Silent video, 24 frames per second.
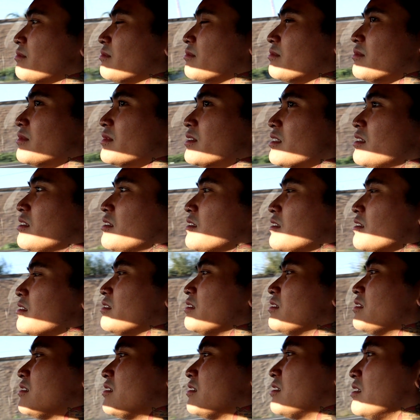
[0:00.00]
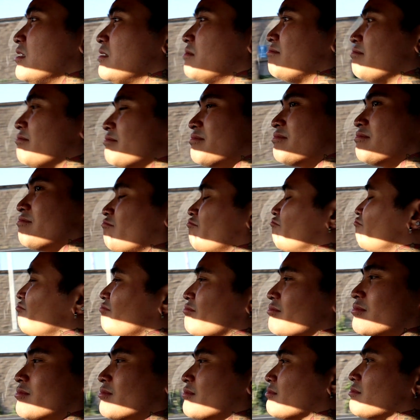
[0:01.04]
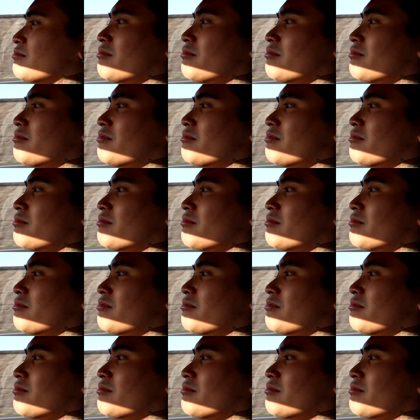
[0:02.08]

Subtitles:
And they're like, they don't know dick shit about it.